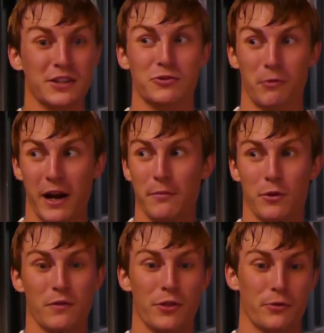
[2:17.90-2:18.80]
this rain
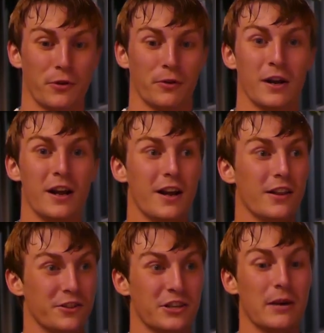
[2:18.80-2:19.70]
moving through,
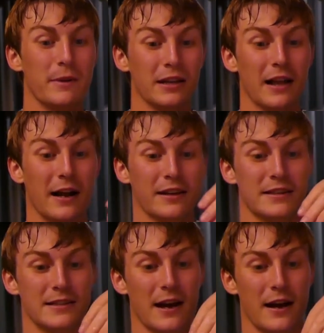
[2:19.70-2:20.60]
there's gonna be a lot of
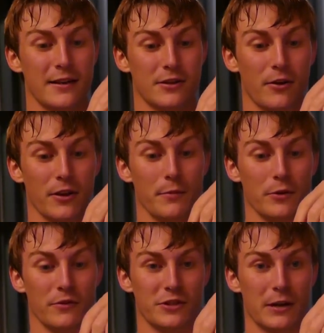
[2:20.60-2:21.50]
these guys on the
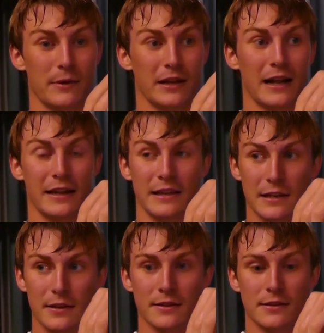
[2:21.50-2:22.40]
move. There's gonna be a lot of
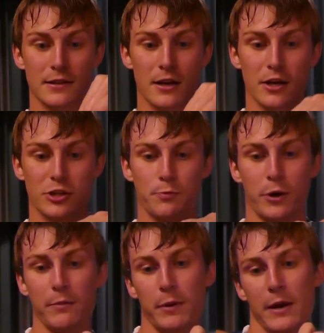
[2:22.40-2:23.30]
these,
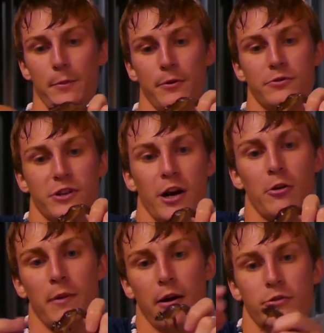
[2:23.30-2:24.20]
spring peepers,
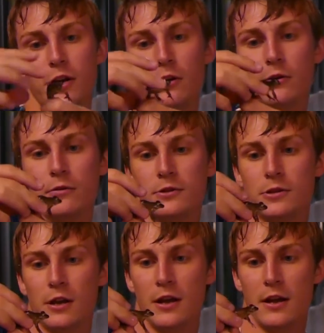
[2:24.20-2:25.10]
narrow-mouthed
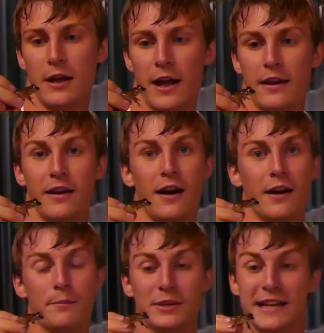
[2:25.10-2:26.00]
toads, and
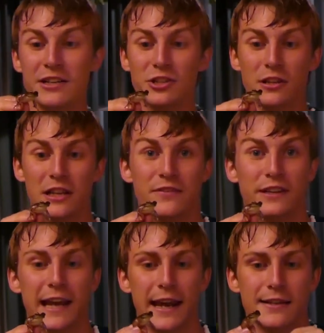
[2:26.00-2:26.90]
uh, potentially even
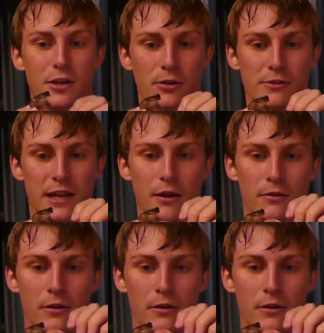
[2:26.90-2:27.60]
cane toads out.